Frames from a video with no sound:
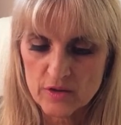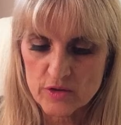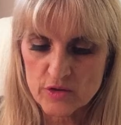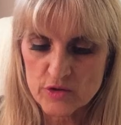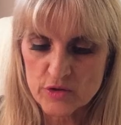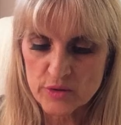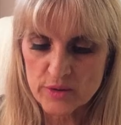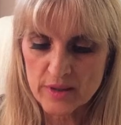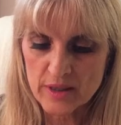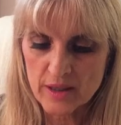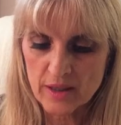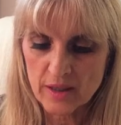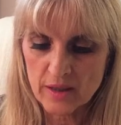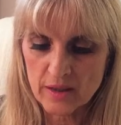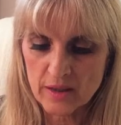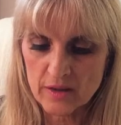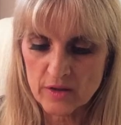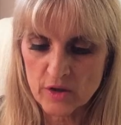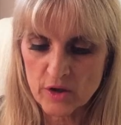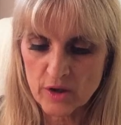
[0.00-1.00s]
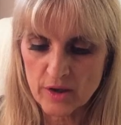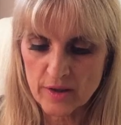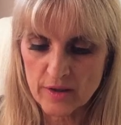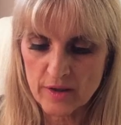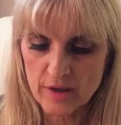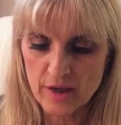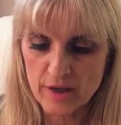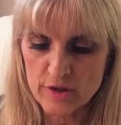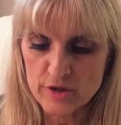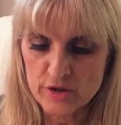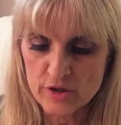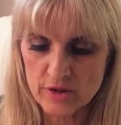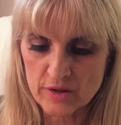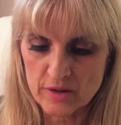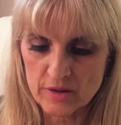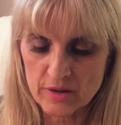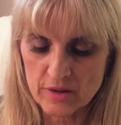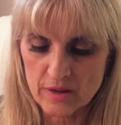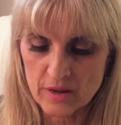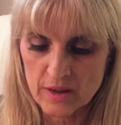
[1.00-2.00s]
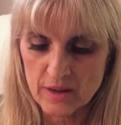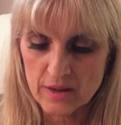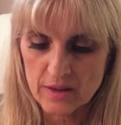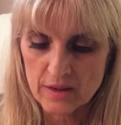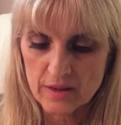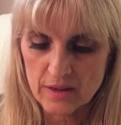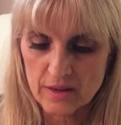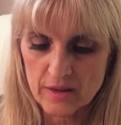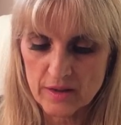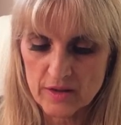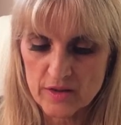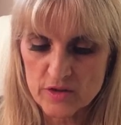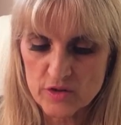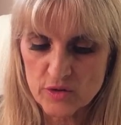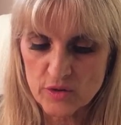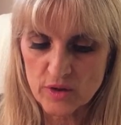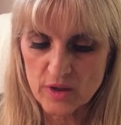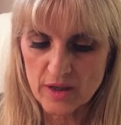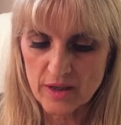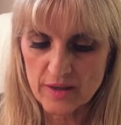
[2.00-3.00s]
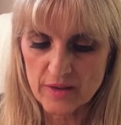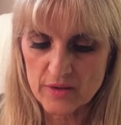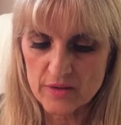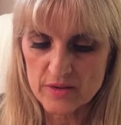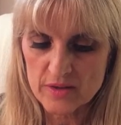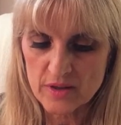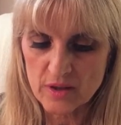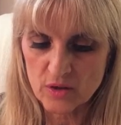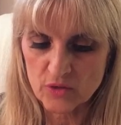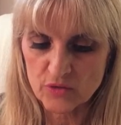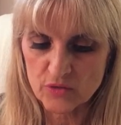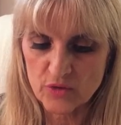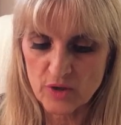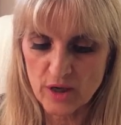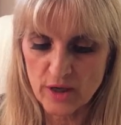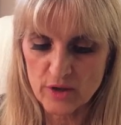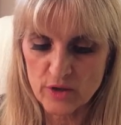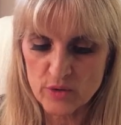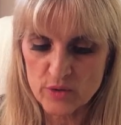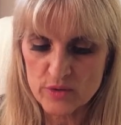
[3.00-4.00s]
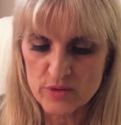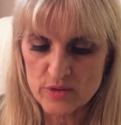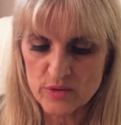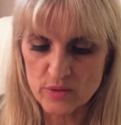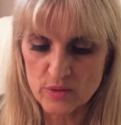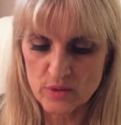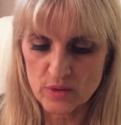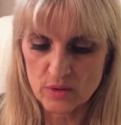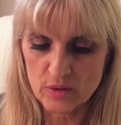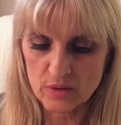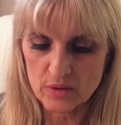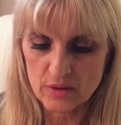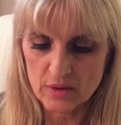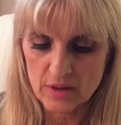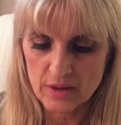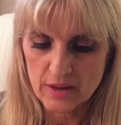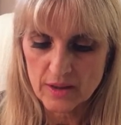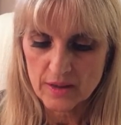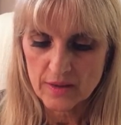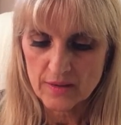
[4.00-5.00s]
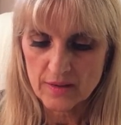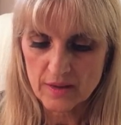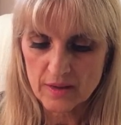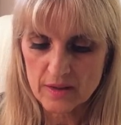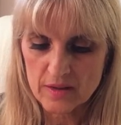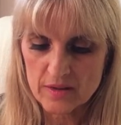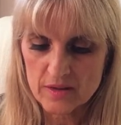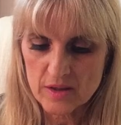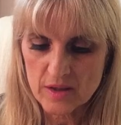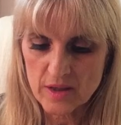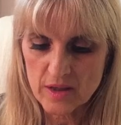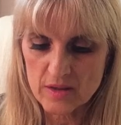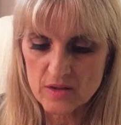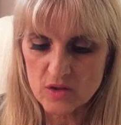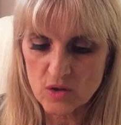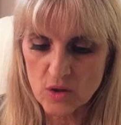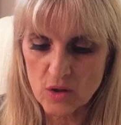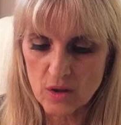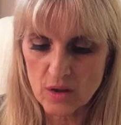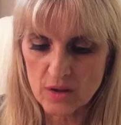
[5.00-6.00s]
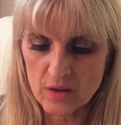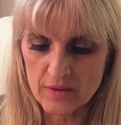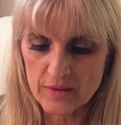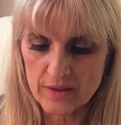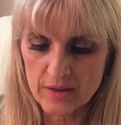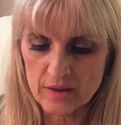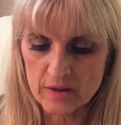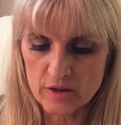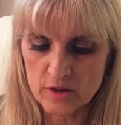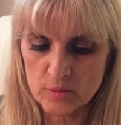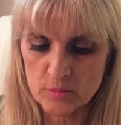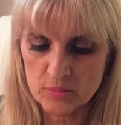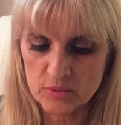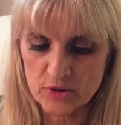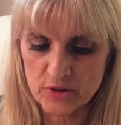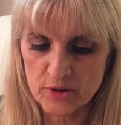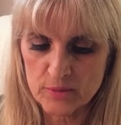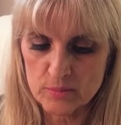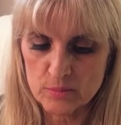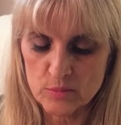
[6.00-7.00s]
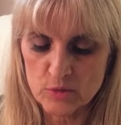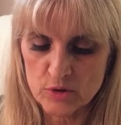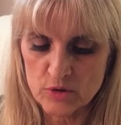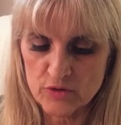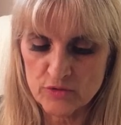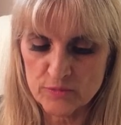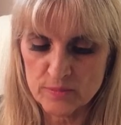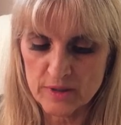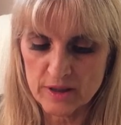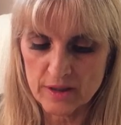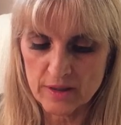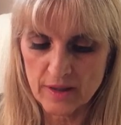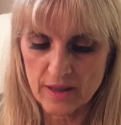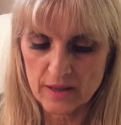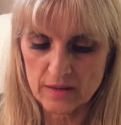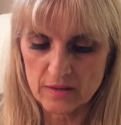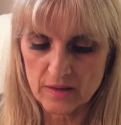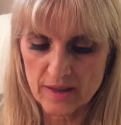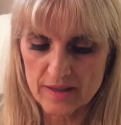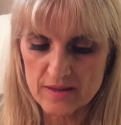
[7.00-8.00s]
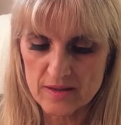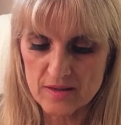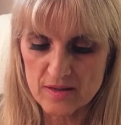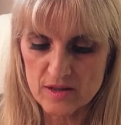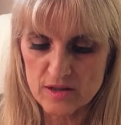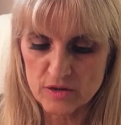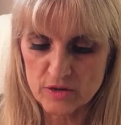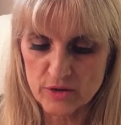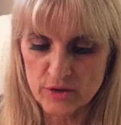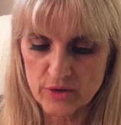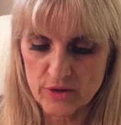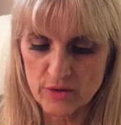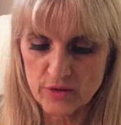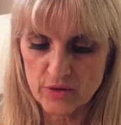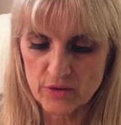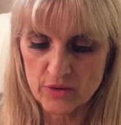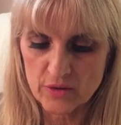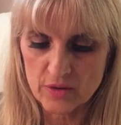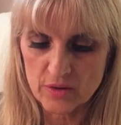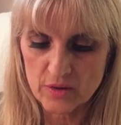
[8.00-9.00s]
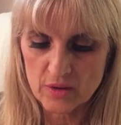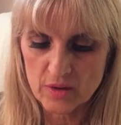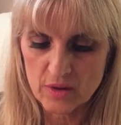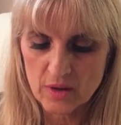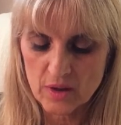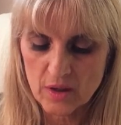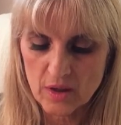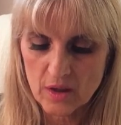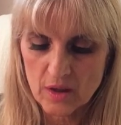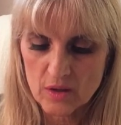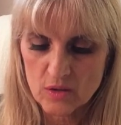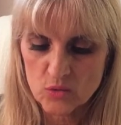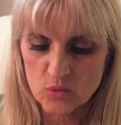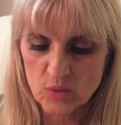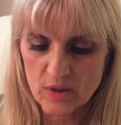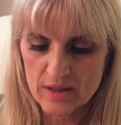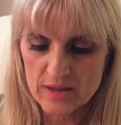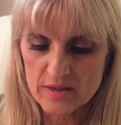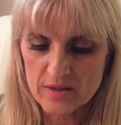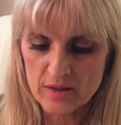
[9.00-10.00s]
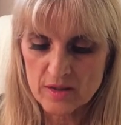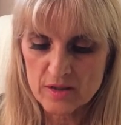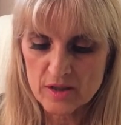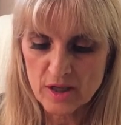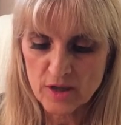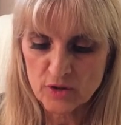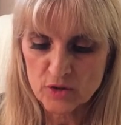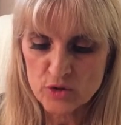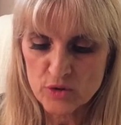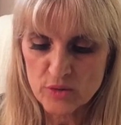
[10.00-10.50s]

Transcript: During an incarnation, it is your higher self, not your soul, that contains all the incomplete movement and lessons learned. Once the death